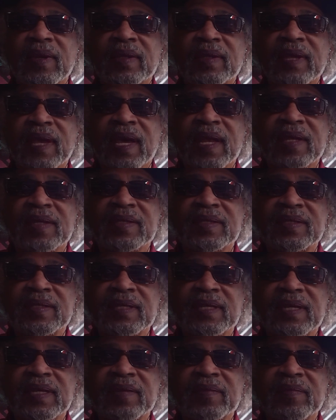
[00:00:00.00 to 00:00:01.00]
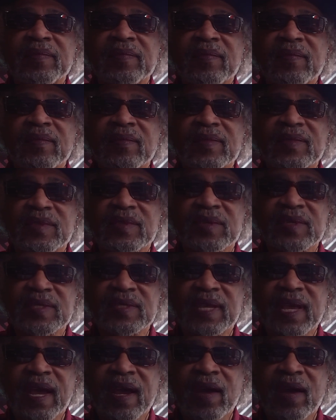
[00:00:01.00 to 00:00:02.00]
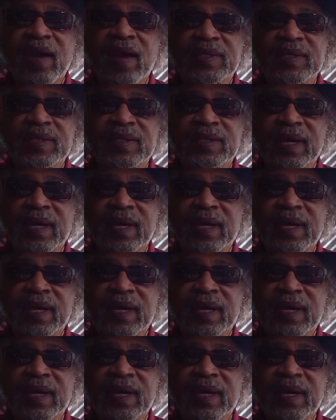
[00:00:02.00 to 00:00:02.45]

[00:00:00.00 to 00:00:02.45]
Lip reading: That is deep. So this guy was